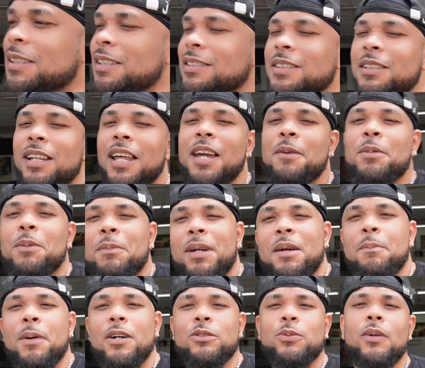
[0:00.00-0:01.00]
That's the label,
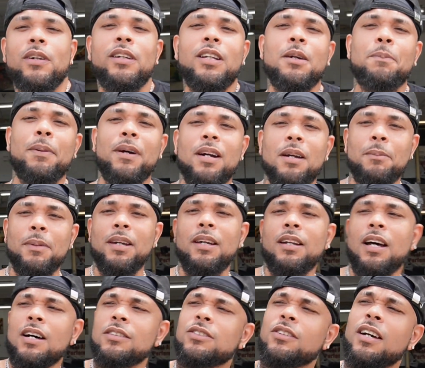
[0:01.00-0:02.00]
man. Most Wanted Empire,
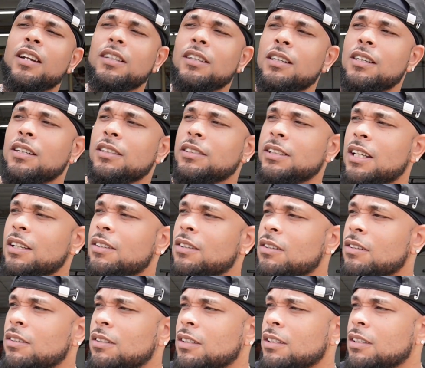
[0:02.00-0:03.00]
man. I also got a channel
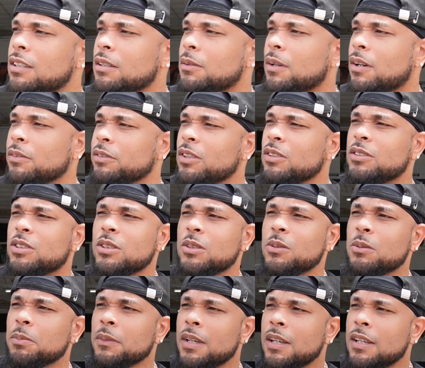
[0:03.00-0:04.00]
on
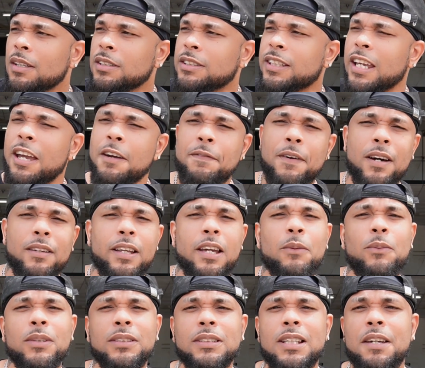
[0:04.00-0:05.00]
YouTube,
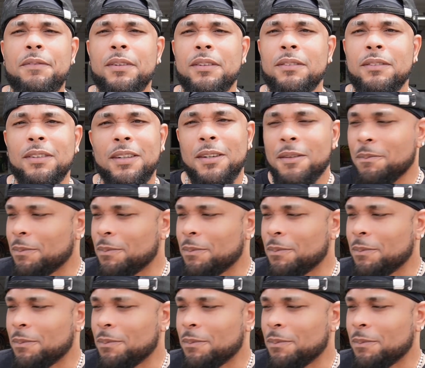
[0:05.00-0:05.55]
Scatfather817.